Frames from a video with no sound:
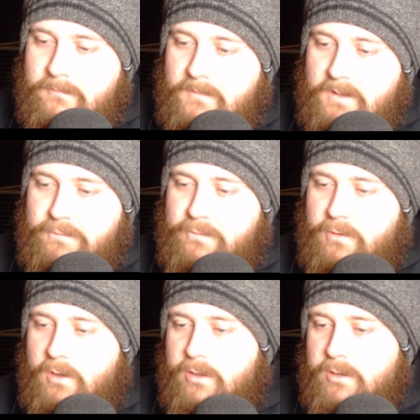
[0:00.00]

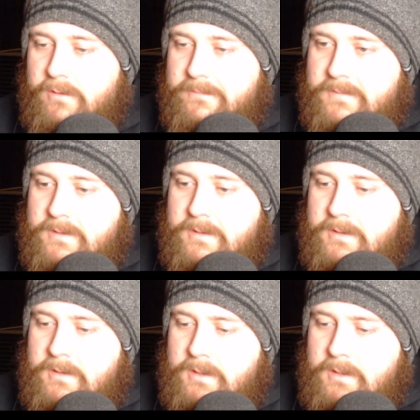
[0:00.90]
Fuck.
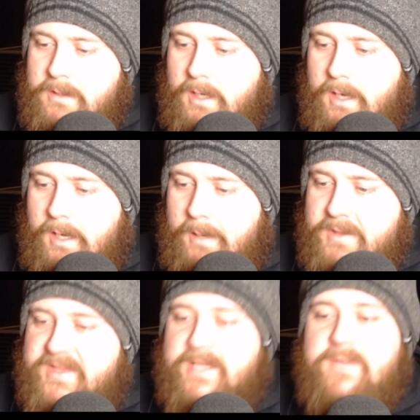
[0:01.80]

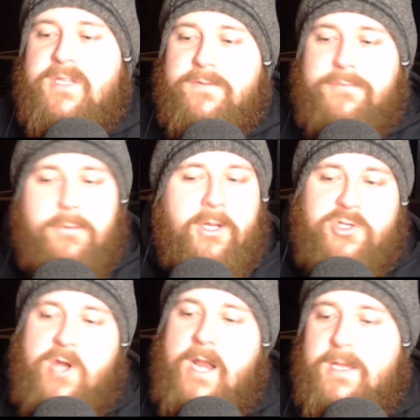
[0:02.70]
Thank you for the $3
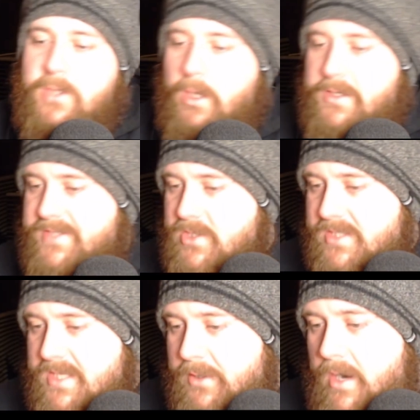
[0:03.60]
Australian. Did you
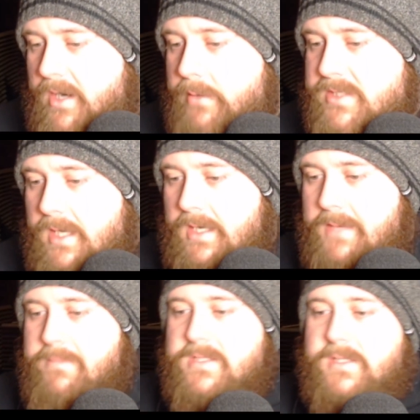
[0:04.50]
see McGregor was at a
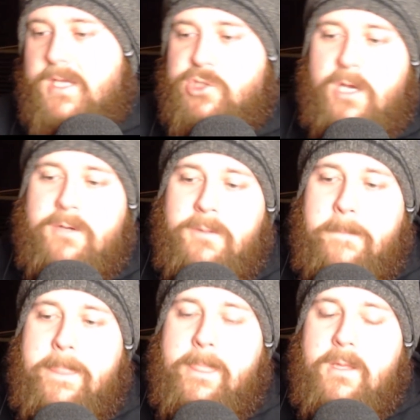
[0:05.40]
Limp Bizkit show?
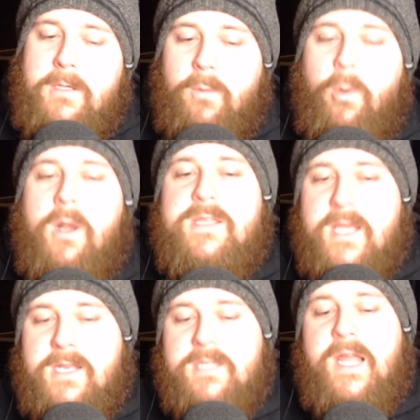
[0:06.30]
Well, he
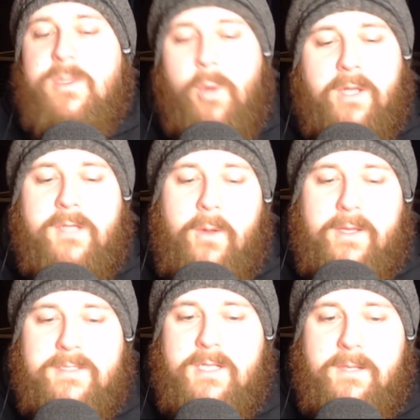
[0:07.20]
said, is anyone
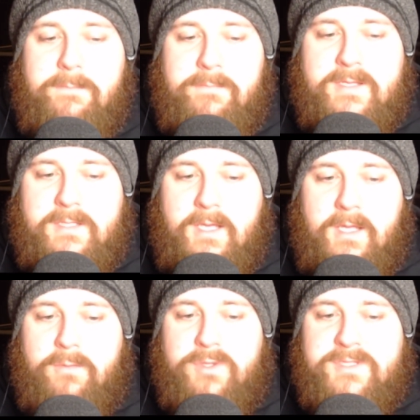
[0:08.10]
going to the Limp Bizkit
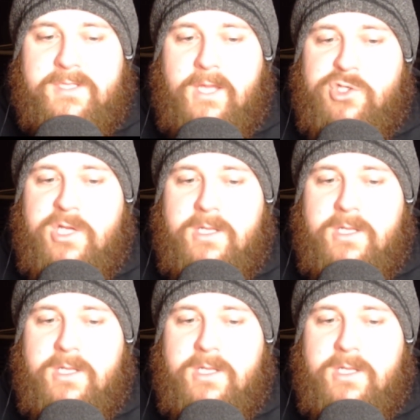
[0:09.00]
and wants to get chinned